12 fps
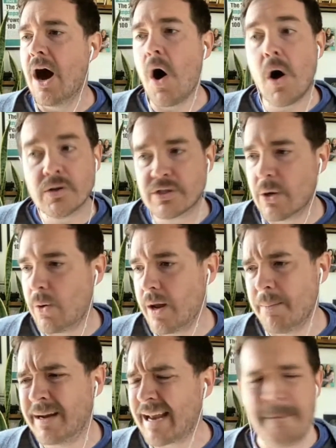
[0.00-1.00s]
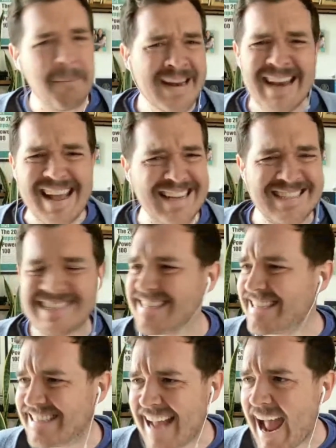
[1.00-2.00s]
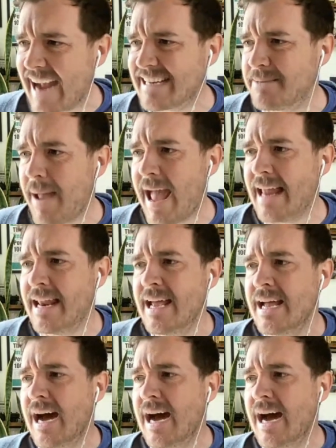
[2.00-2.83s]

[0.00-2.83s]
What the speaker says: Also on Monday is stacked, man.